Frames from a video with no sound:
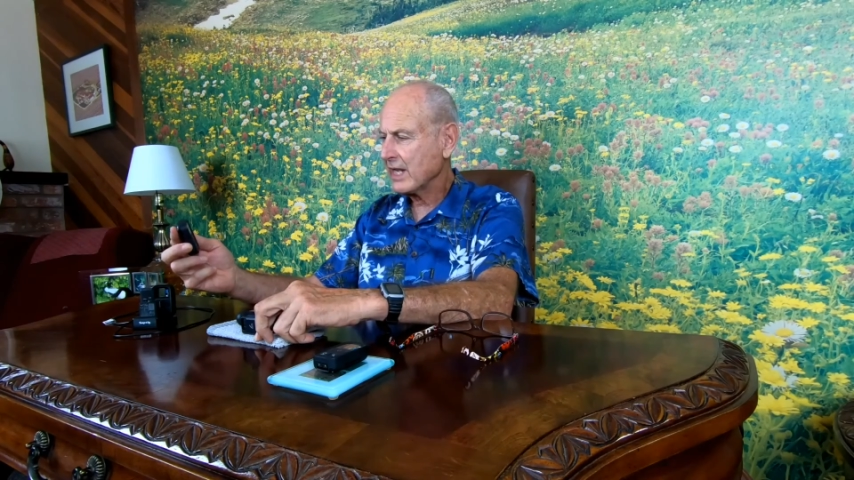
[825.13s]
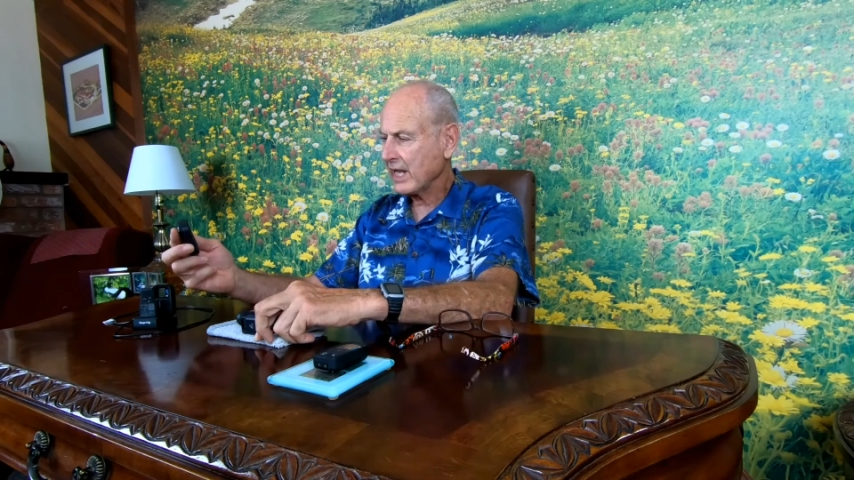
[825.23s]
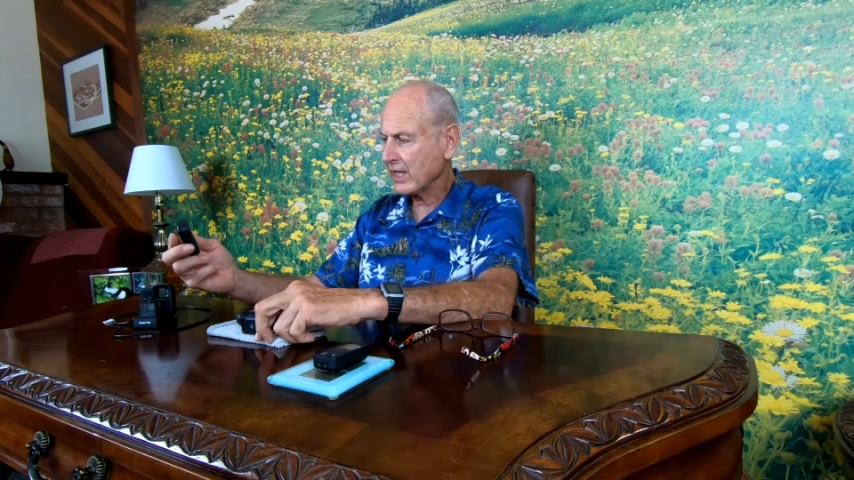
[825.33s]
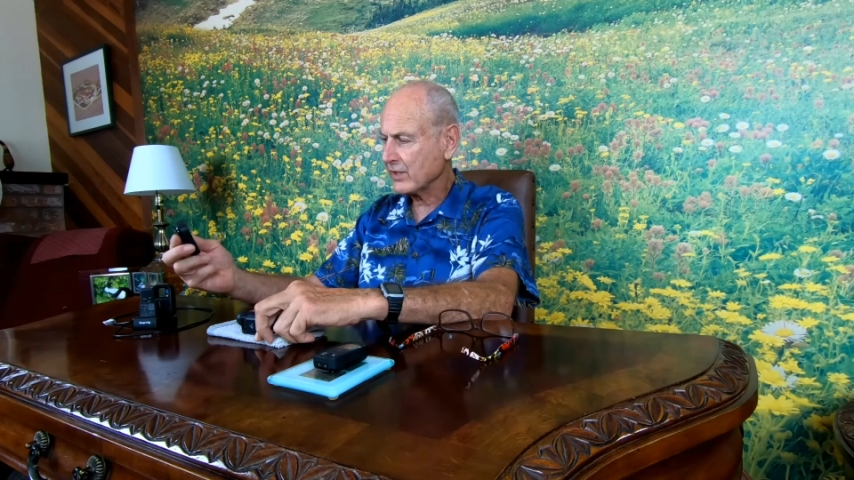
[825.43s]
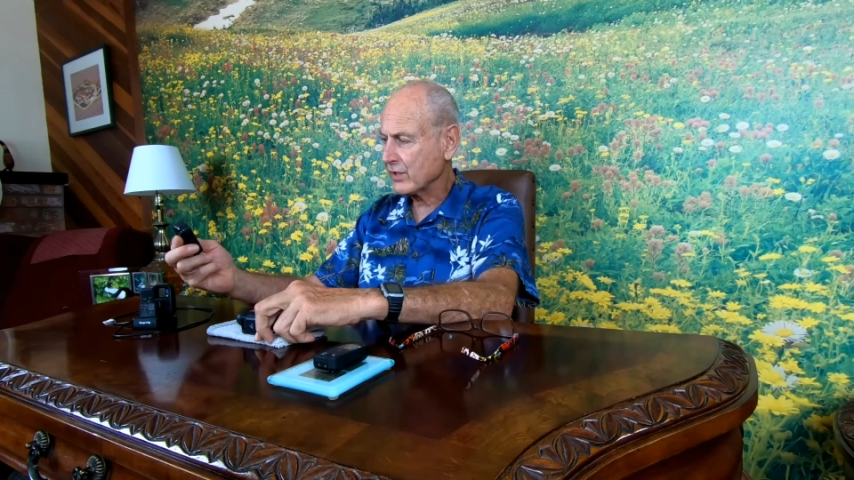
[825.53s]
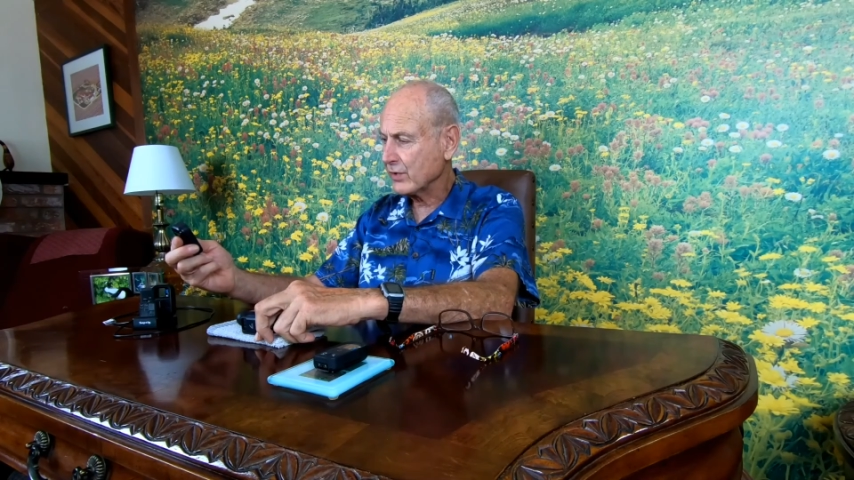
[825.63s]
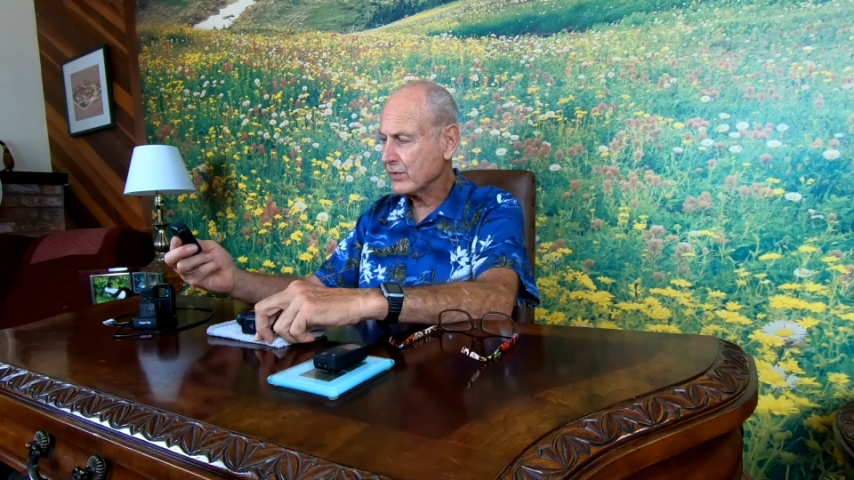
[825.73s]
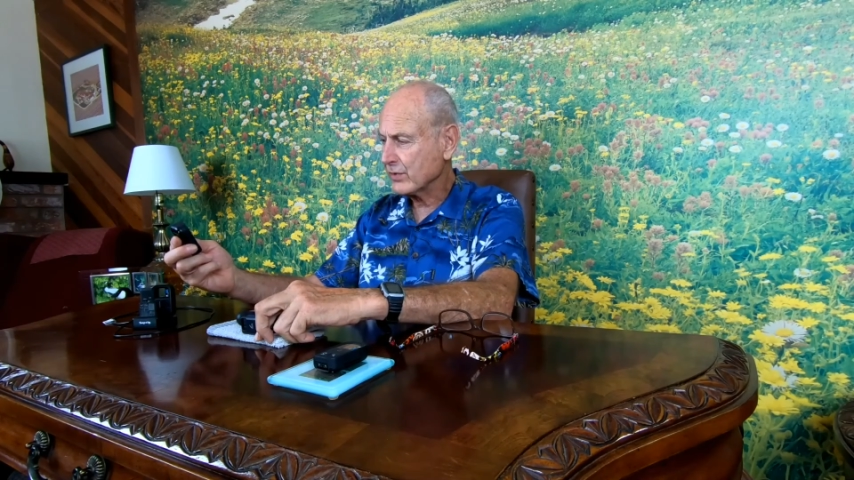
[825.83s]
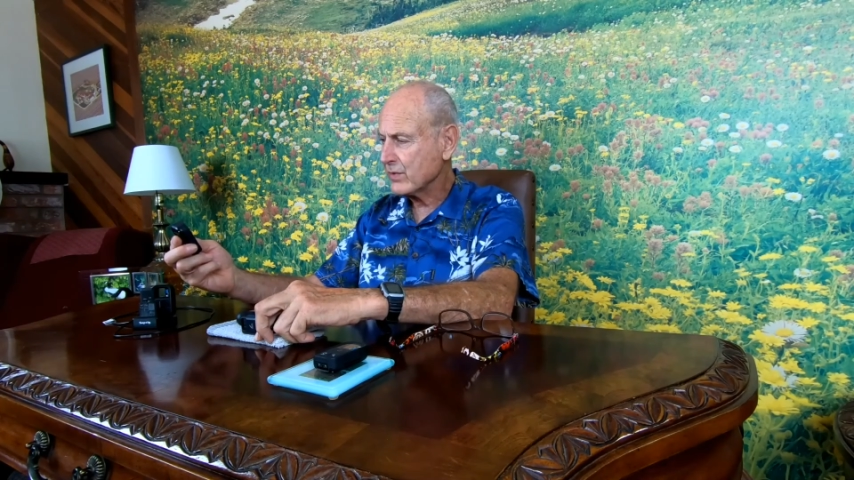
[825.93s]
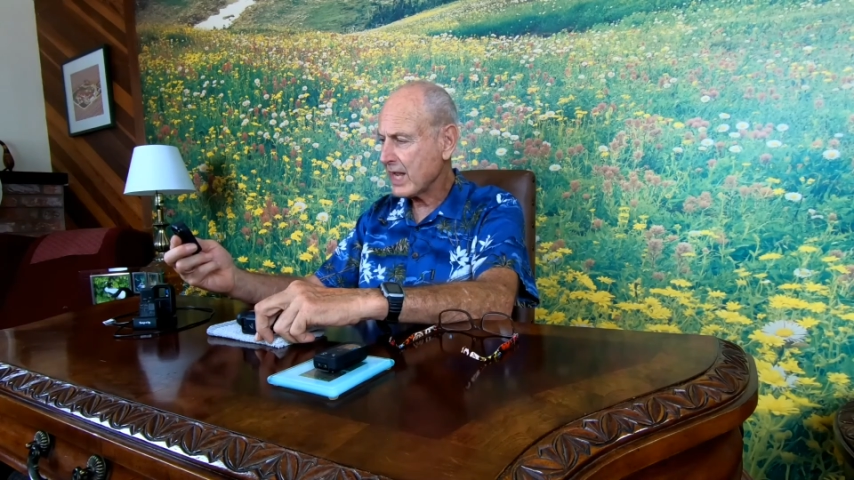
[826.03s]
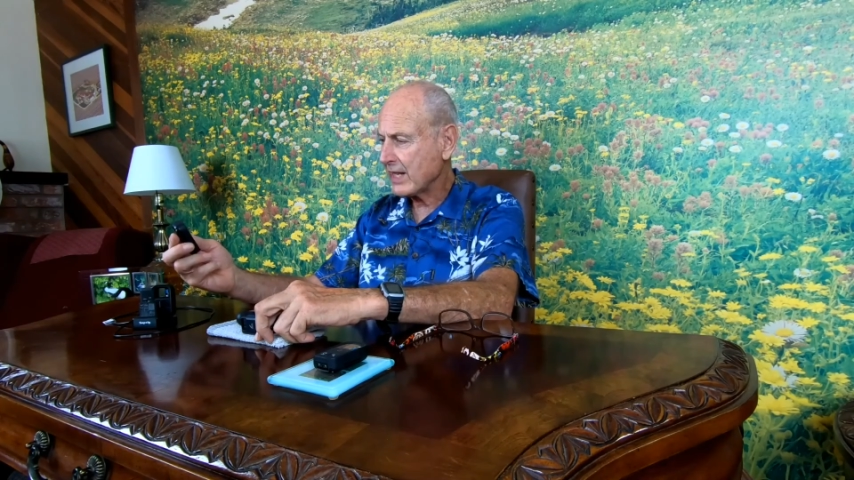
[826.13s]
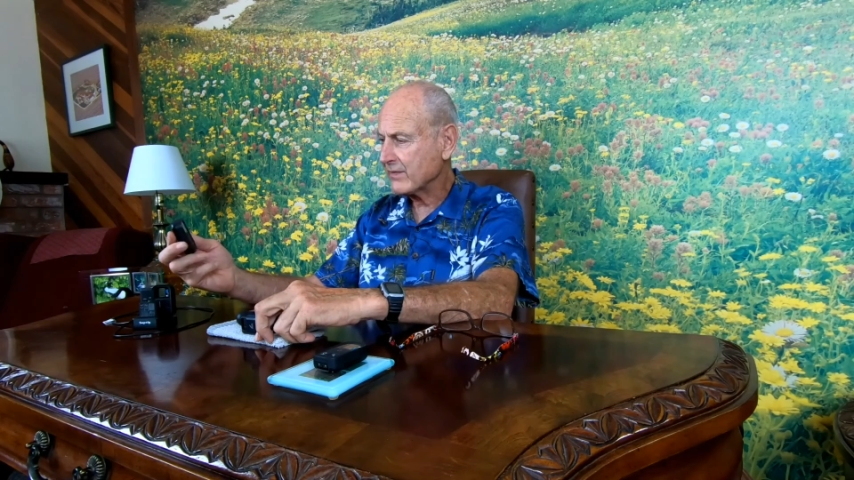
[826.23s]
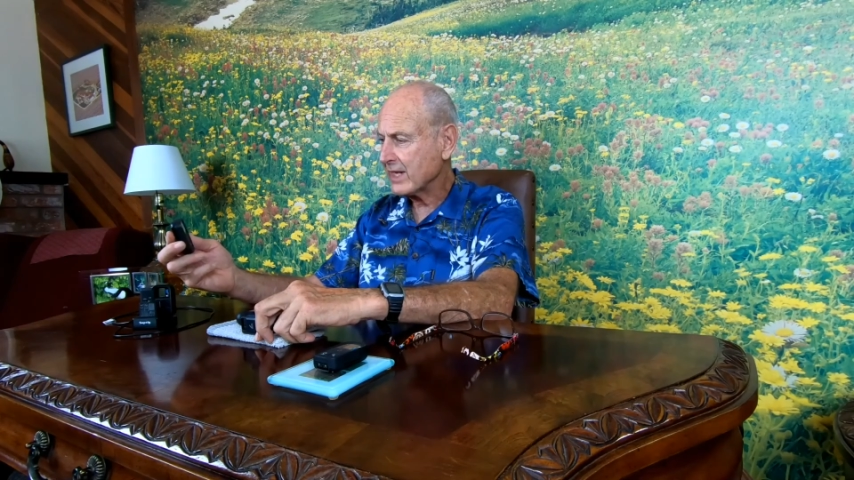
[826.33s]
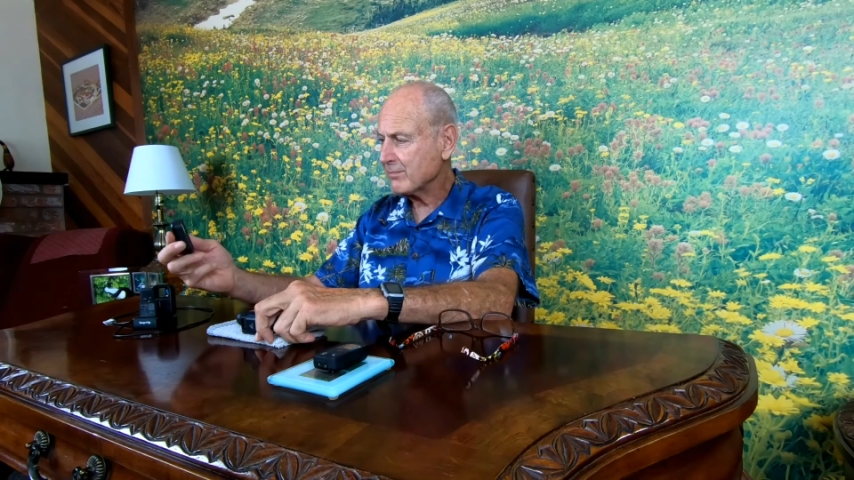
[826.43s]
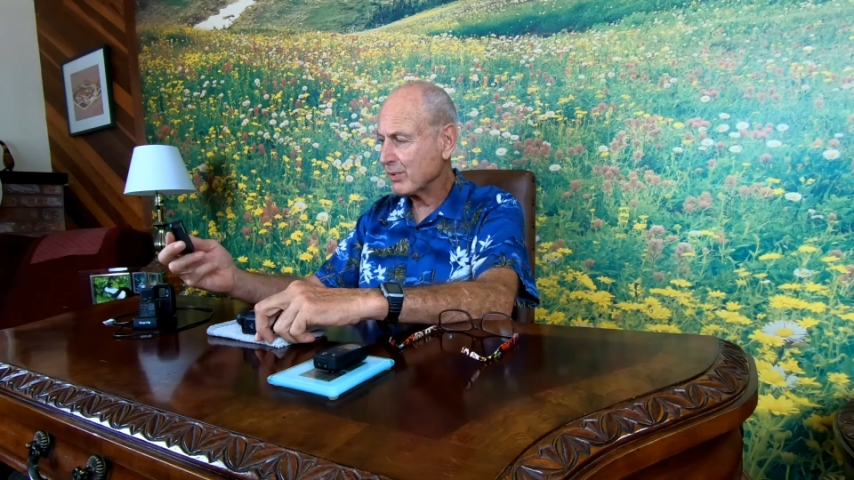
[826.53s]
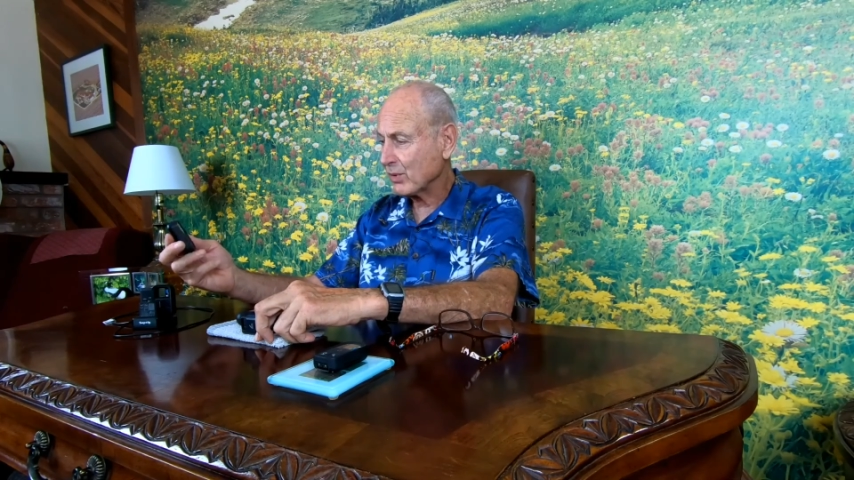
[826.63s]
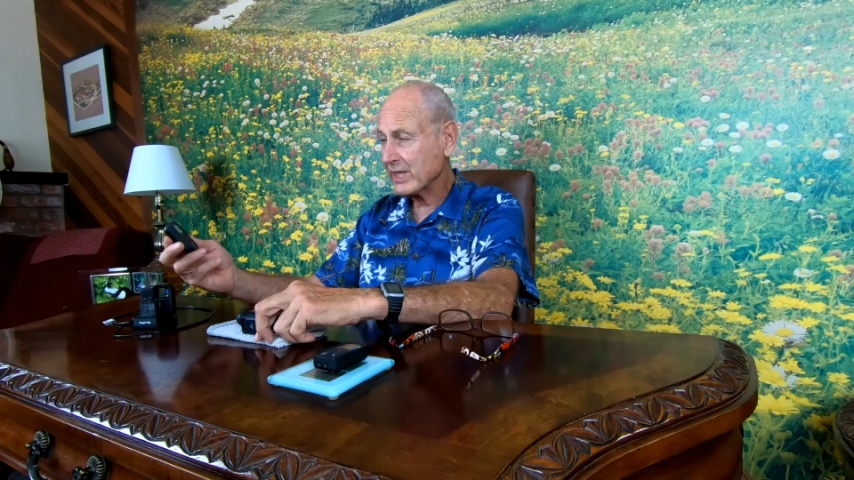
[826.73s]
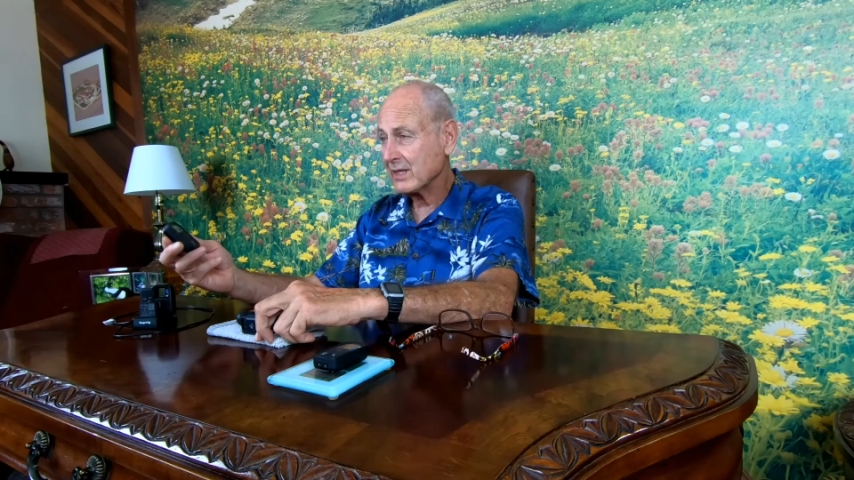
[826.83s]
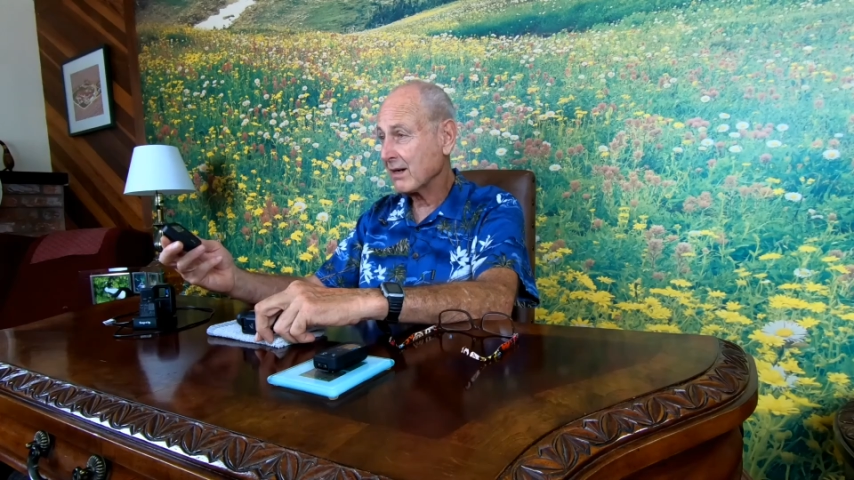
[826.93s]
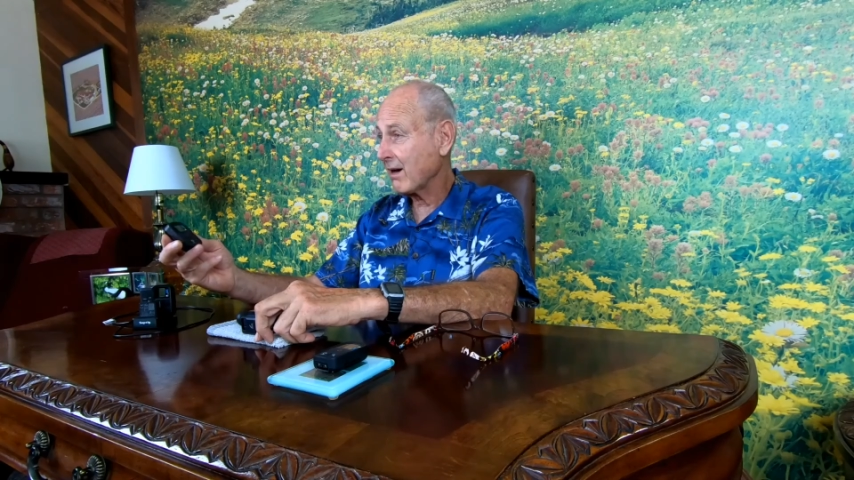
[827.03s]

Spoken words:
And you, at that point,